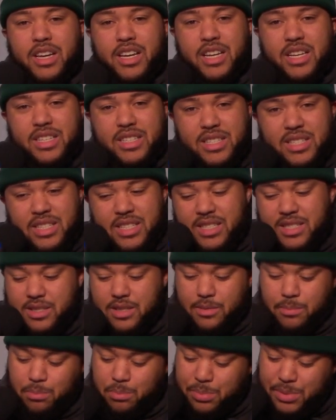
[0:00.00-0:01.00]

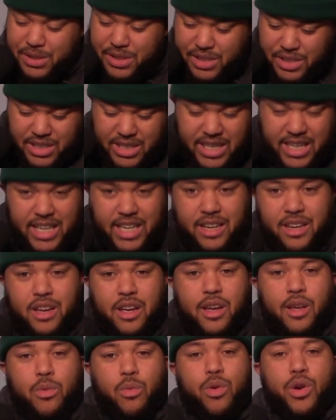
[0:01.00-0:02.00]
Consistent, machine.
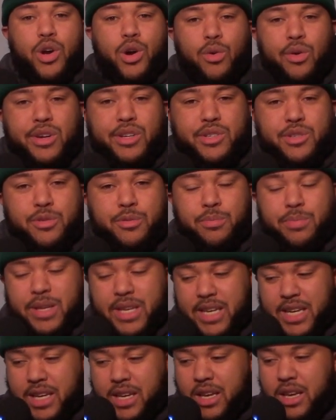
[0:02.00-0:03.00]
We're going to
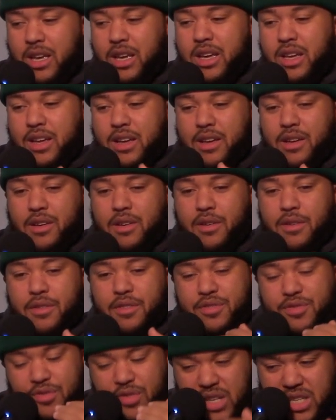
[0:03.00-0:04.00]
be
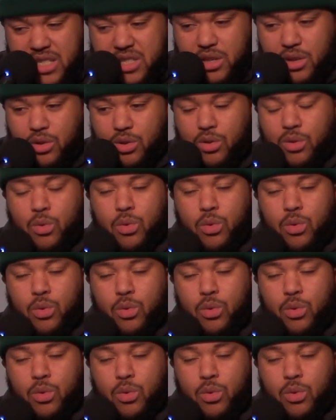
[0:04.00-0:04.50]
physical.